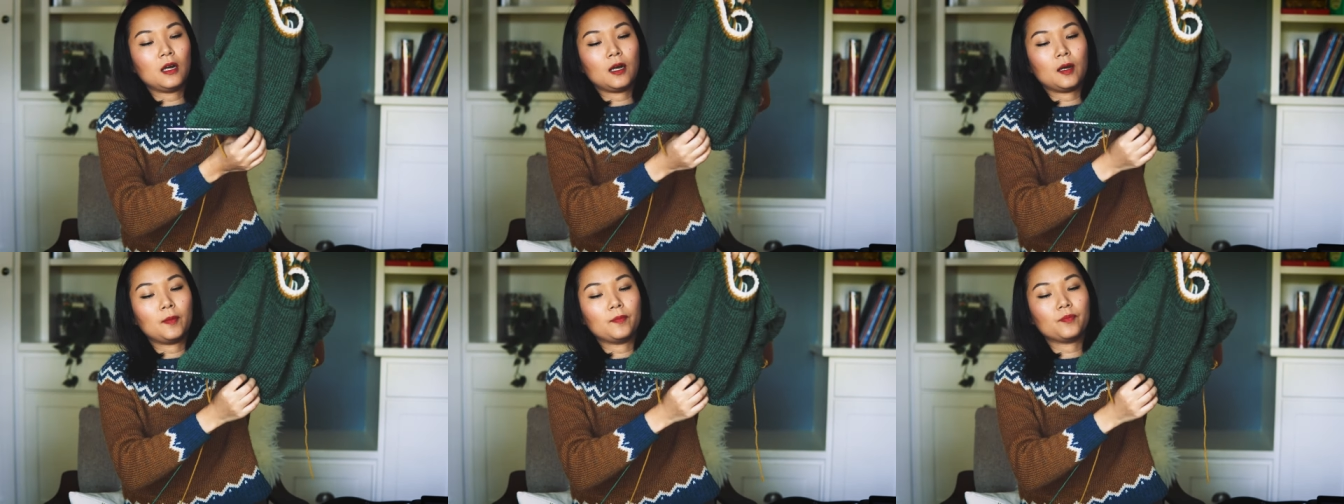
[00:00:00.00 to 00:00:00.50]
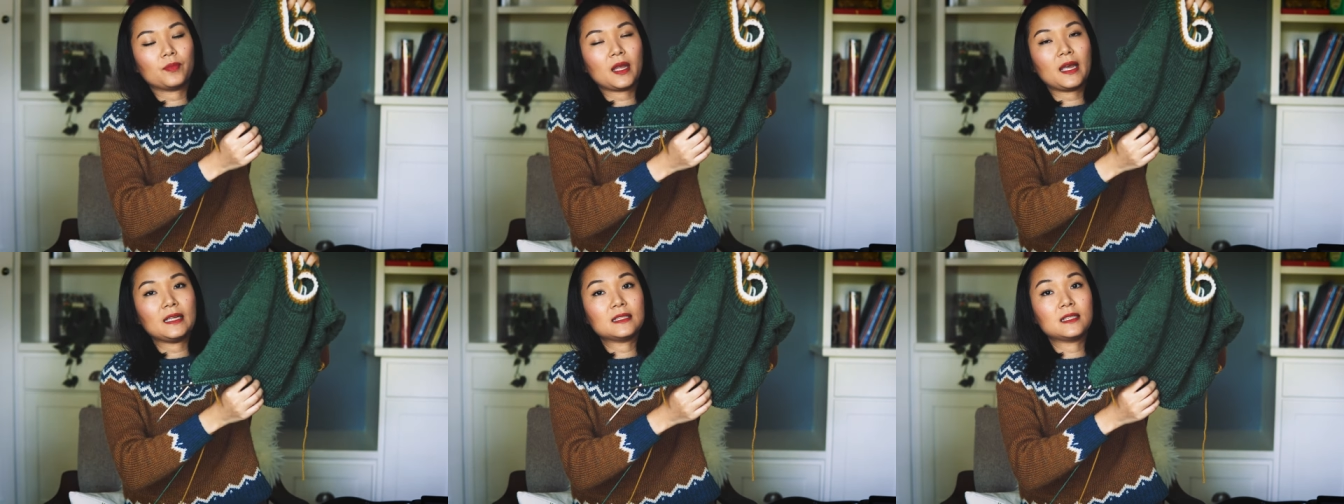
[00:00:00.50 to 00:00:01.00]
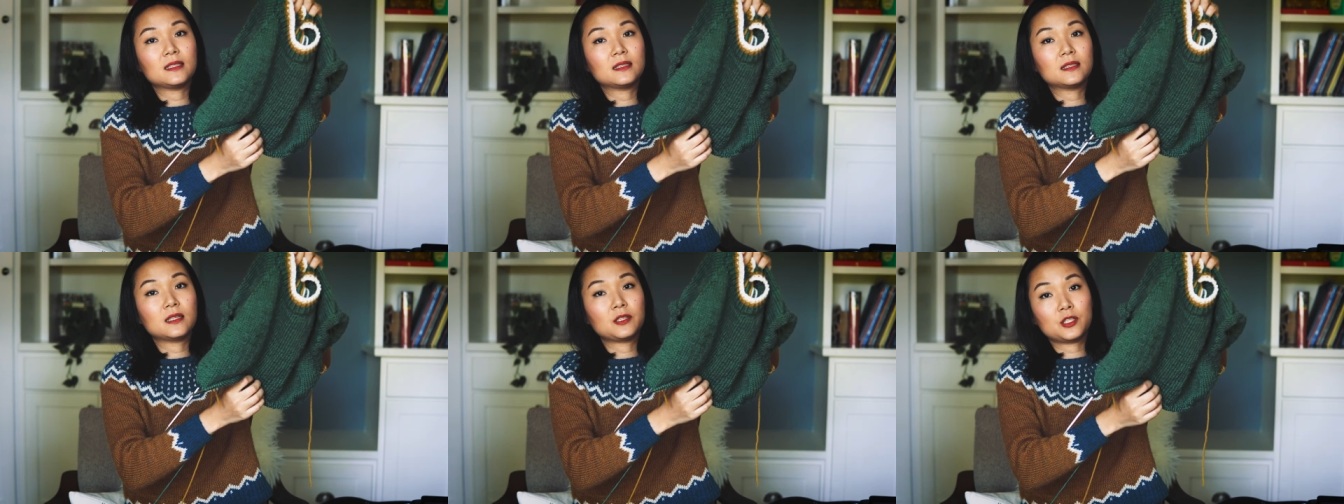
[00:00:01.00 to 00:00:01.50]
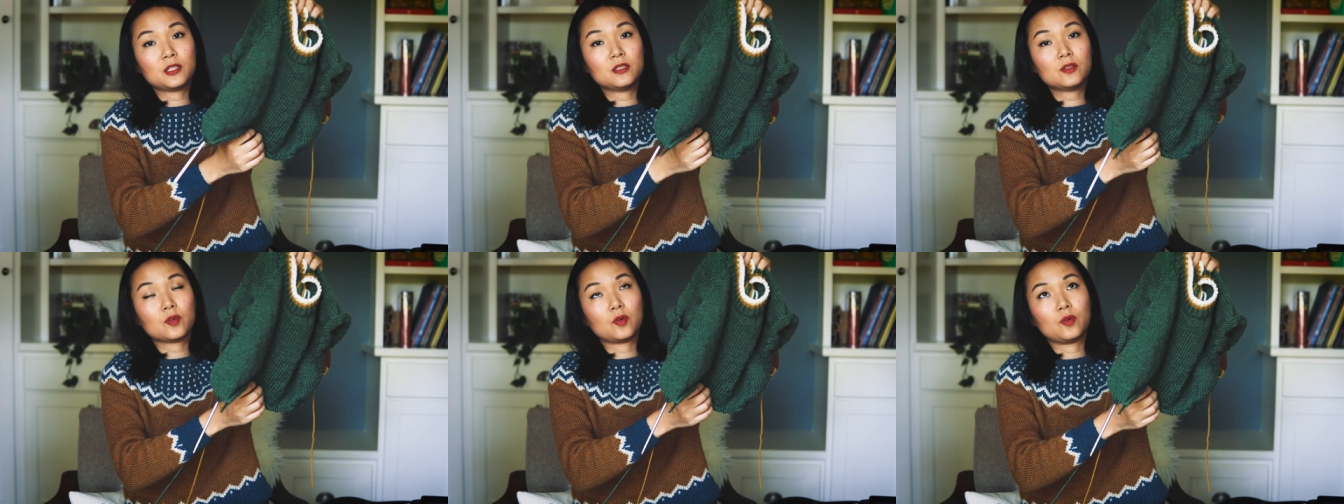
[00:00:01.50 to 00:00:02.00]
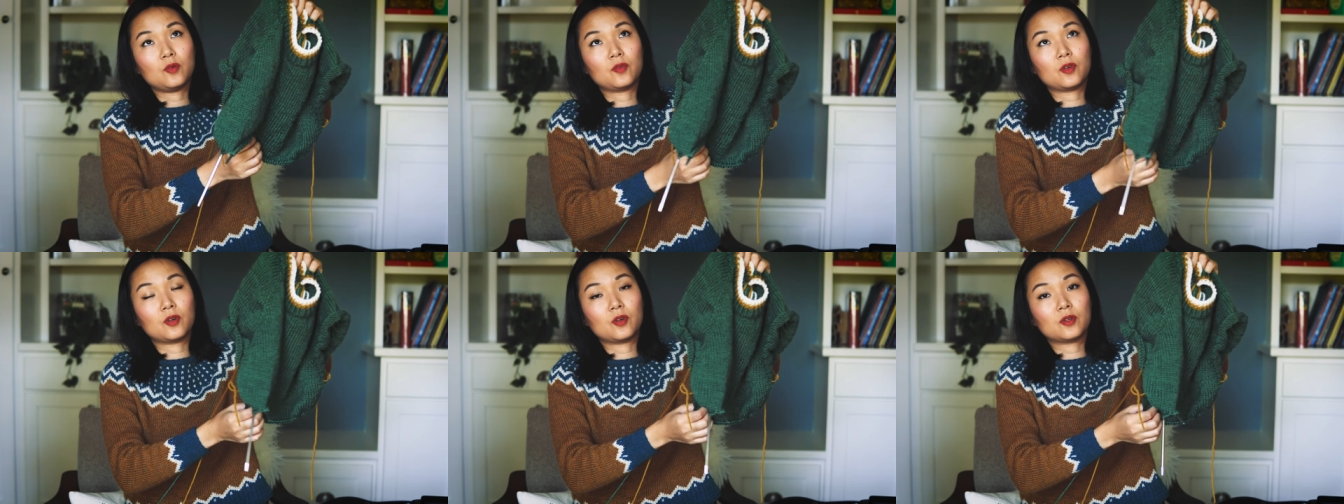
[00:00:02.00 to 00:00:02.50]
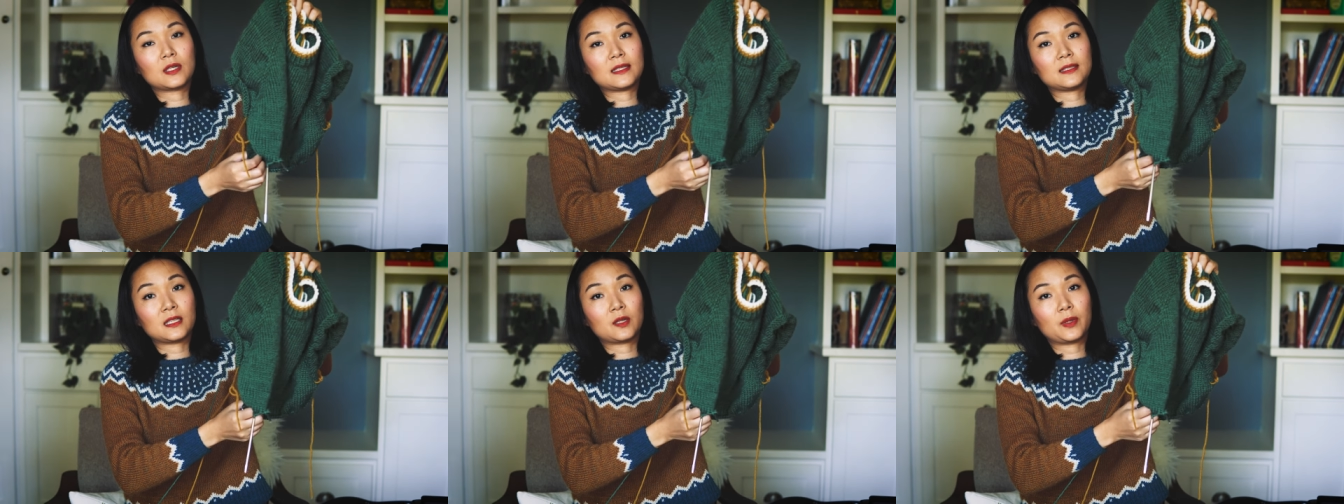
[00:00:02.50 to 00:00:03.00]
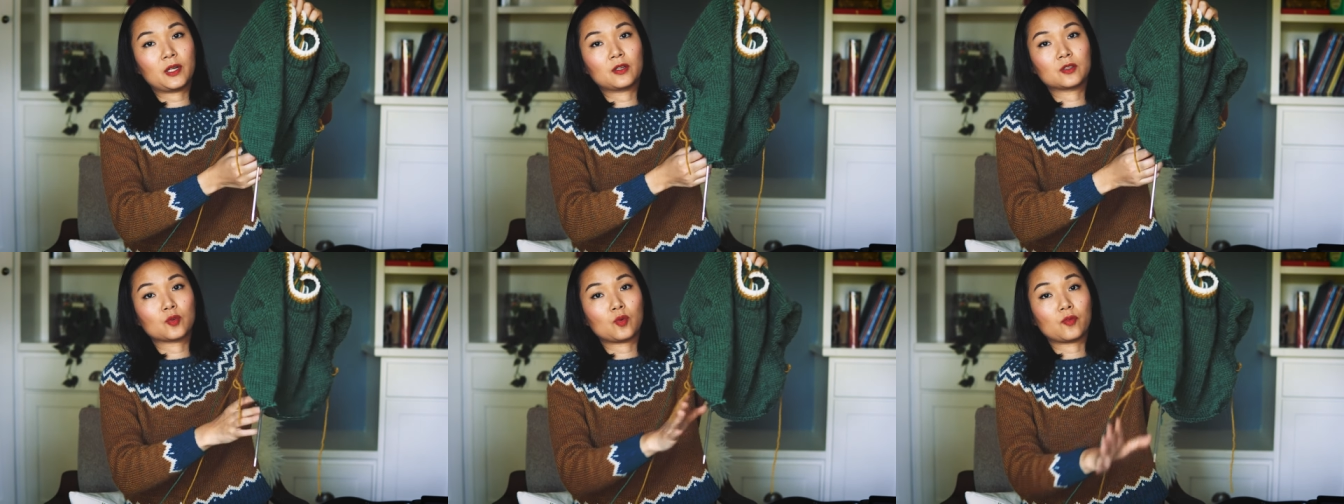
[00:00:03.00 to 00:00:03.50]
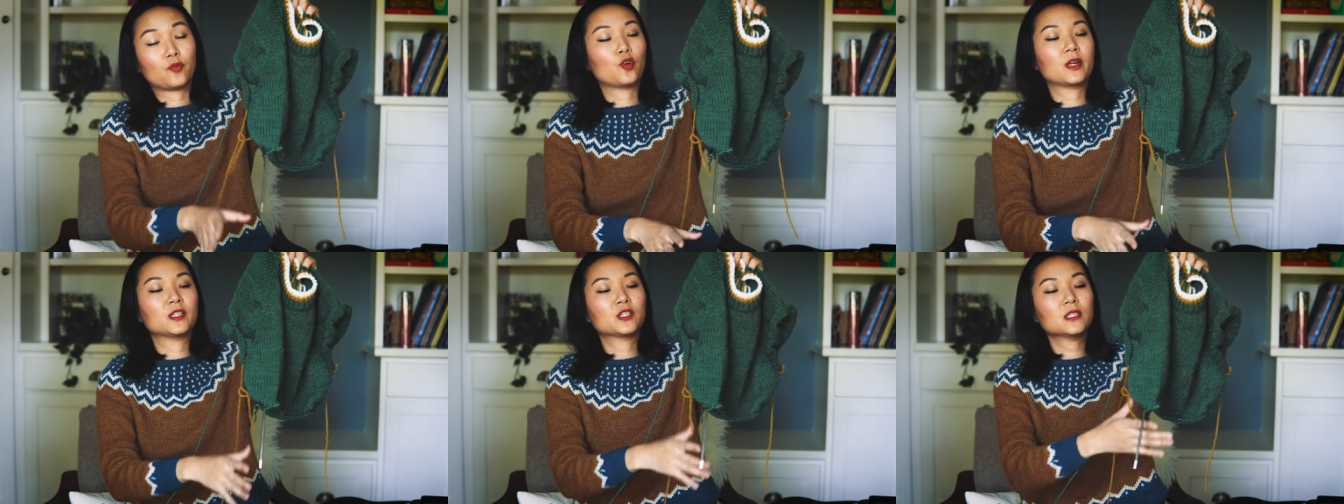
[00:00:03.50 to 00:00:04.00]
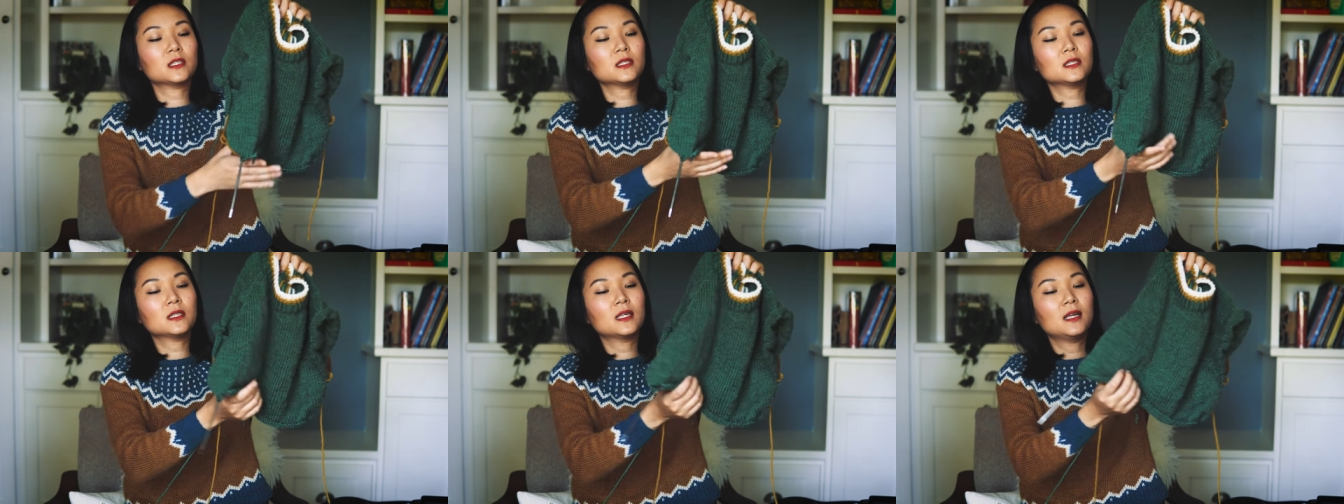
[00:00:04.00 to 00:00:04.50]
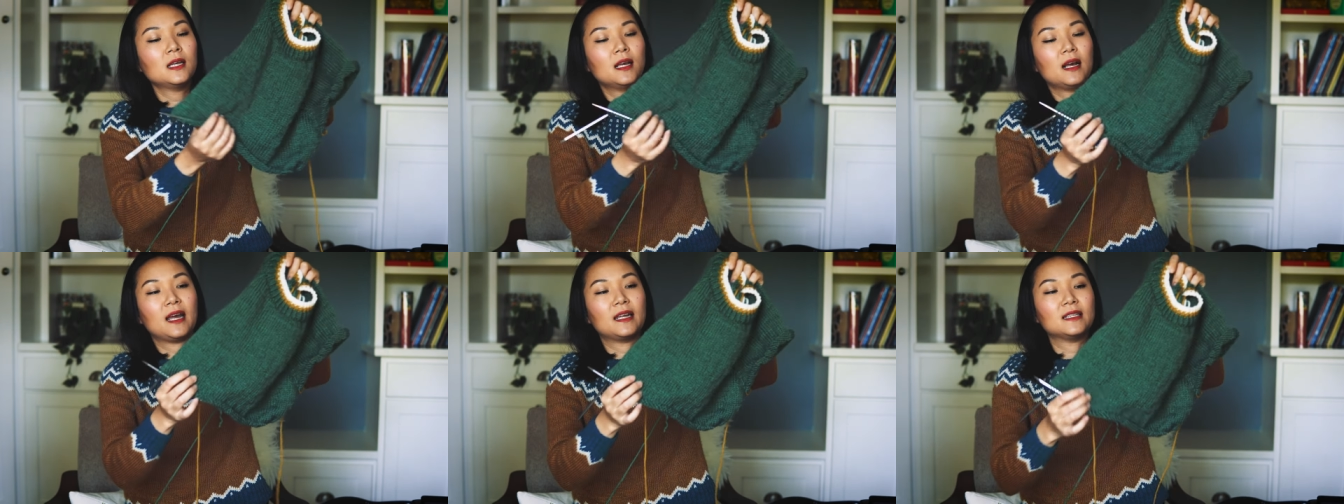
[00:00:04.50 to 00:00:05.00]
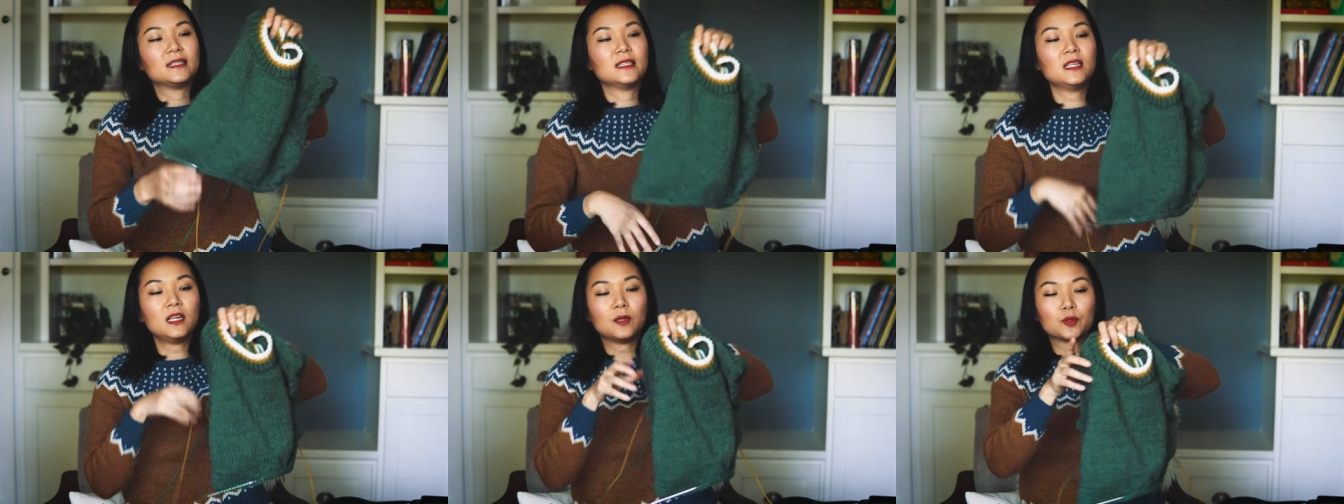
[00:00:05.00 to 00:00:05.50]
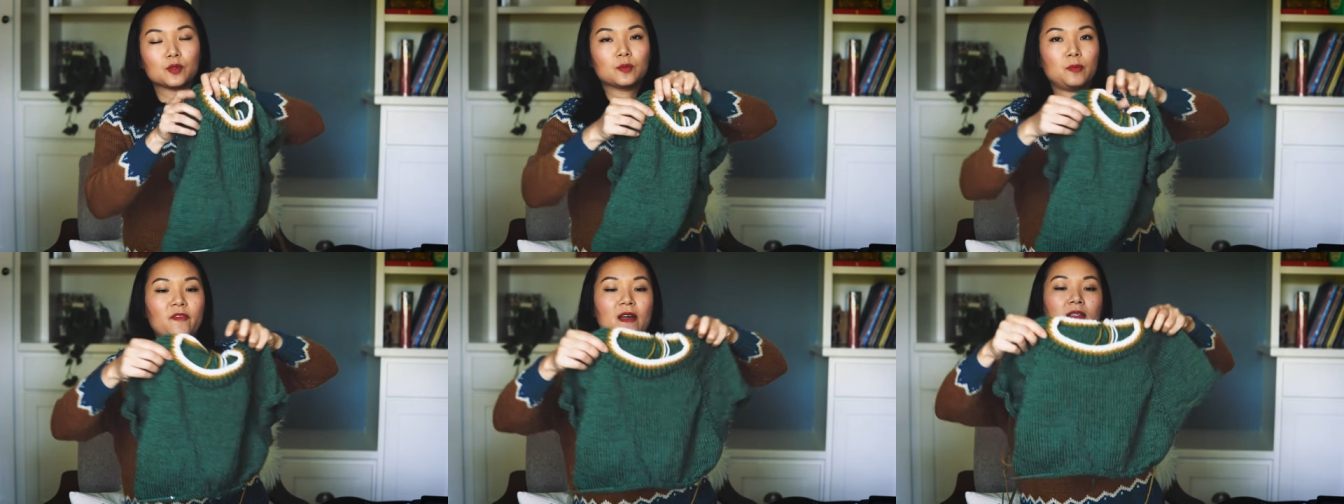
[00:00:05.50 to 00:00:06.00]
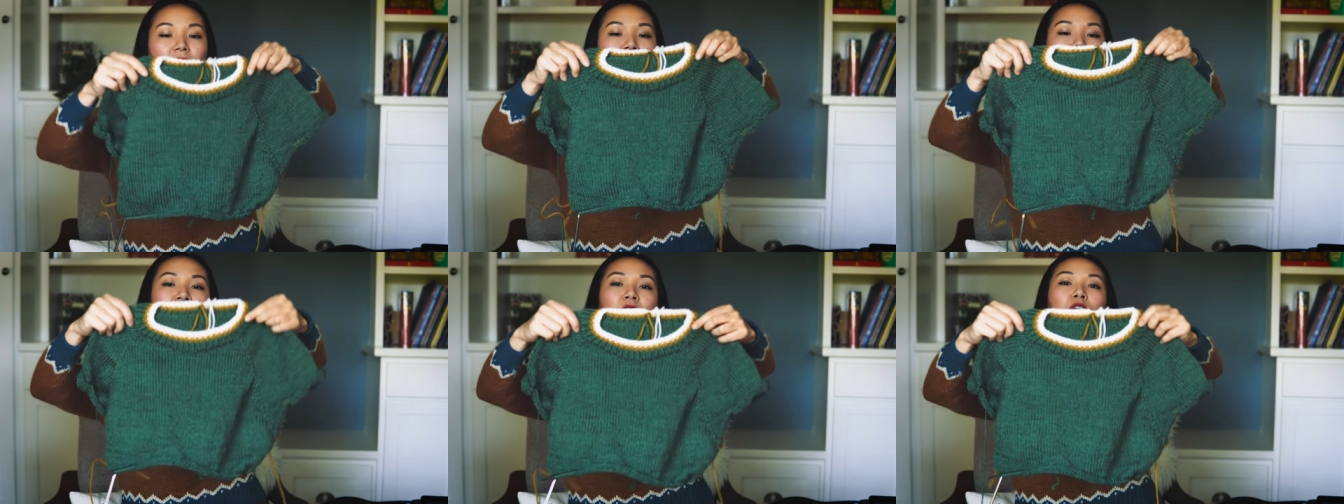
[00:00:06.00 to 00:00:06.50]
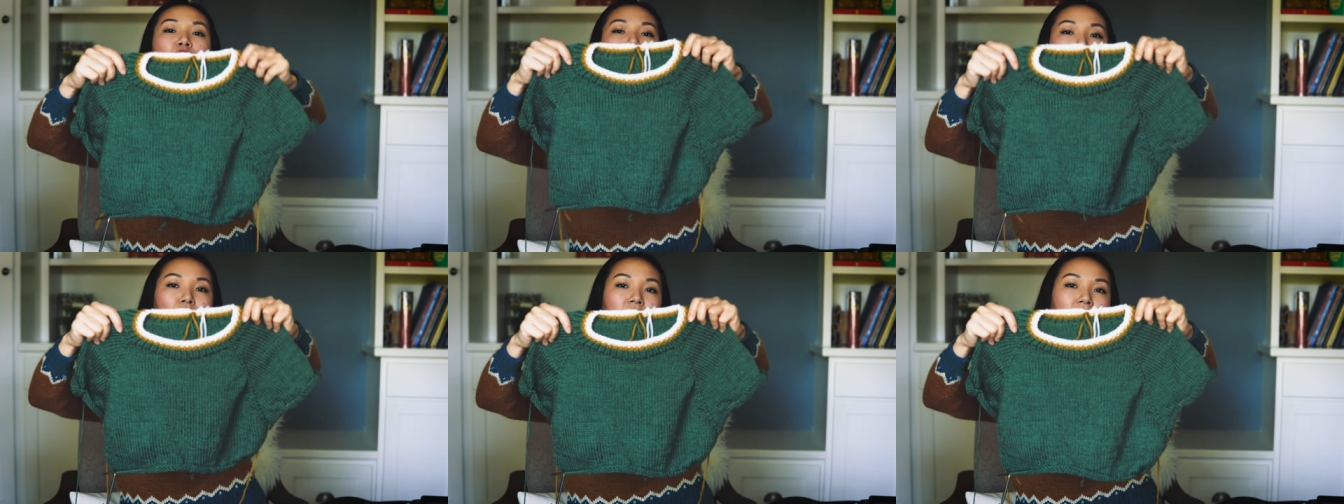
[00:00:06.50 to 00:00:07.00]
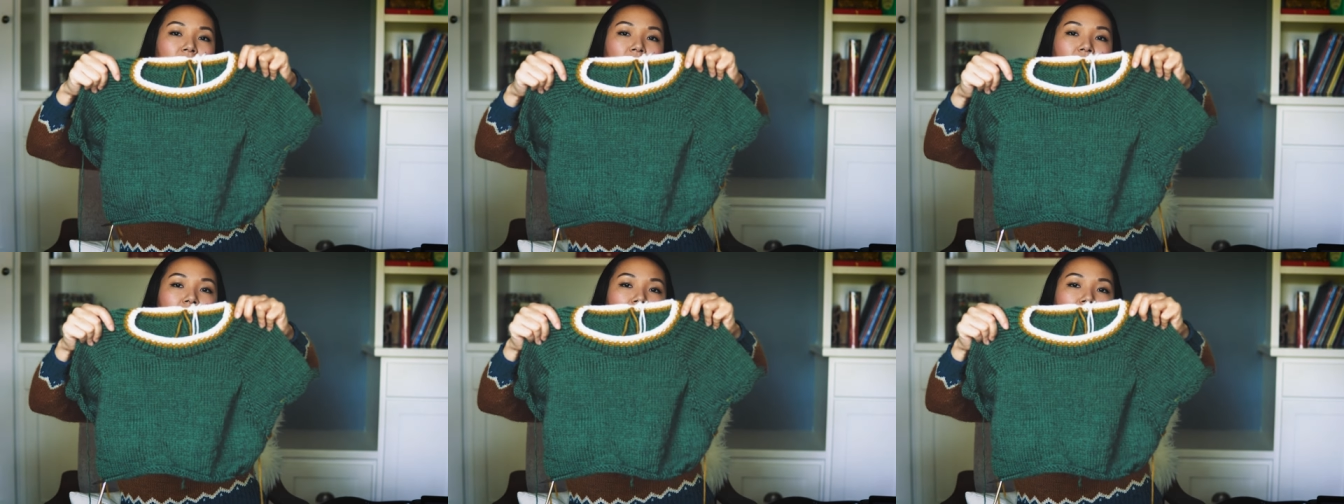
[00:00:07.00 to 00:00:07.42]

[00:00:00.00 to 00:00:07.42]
um, 18 stitches over 10 centimeters or 4 inches and it's knitting up super fast. I cast on Tuesday,